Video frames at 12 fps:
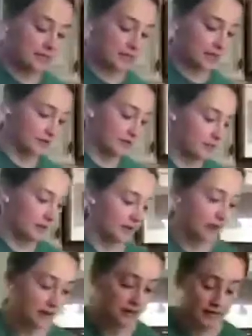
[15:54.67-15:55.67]
everybody.
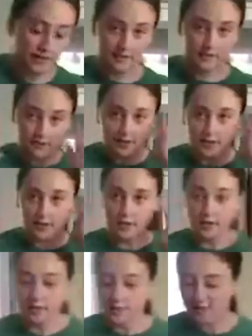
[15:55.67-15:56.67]
I know it's
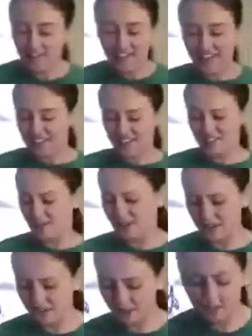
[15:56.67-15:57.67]
a lot. It's
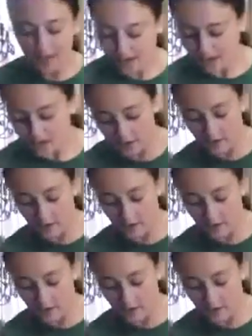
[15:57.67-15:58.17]
annoying for me, too.